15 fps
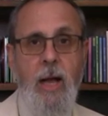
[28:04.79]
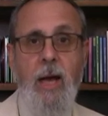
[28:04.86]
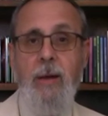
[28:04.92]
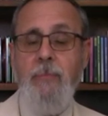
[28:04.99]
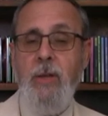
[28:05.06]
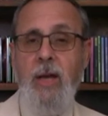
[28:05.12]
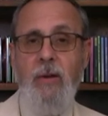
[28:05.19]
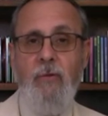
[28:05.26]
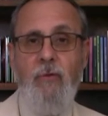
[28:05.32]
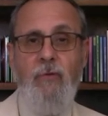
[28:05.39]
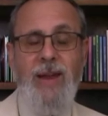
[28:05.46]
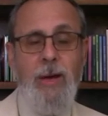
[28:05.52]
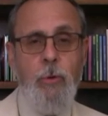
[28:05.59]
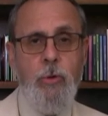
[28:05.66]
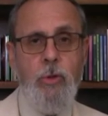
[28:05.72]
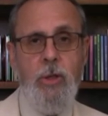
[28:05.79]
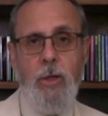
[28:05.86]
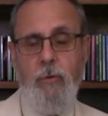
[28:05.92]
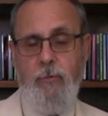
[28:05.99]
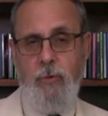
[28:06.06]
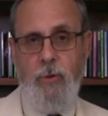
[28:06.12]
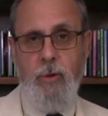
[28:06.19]
I'm not
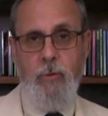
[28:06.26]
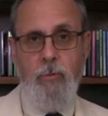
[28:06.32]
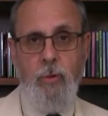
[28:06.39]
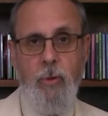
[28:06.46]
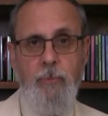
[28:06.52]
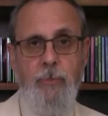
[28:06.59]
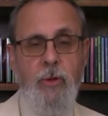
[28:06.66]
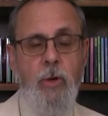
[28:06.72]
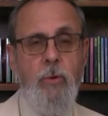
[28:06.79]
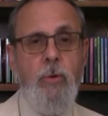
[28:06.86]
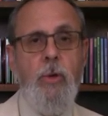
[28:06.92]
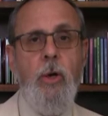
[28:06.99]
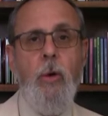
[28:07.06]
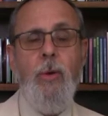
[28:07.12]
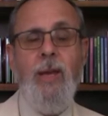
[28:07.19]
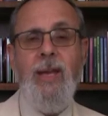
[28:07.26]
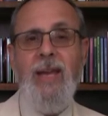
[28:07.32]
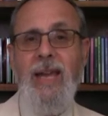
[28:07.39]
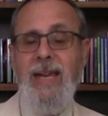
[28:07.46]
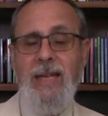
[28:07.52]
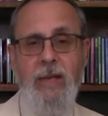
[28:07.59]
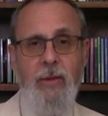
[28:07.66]
vouching for the group, don't know
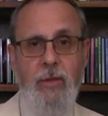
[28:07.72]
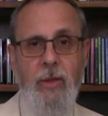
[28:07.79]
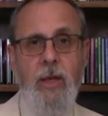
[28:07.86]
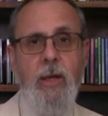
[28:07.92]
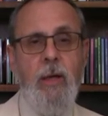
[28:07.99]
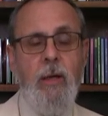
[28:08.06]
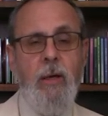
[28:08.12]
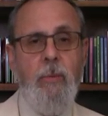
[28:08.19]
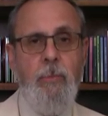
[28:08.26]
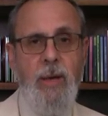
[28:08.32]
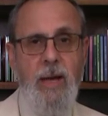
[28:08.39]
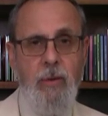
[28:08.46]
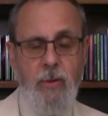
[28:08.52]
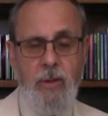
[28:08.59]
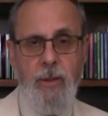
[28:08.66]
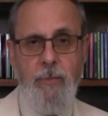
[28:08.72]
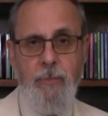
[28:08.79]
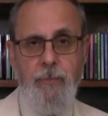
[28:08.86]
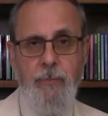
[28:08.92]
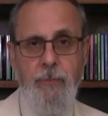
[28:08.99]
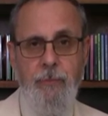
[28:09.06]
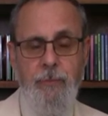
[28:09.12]
anything about them.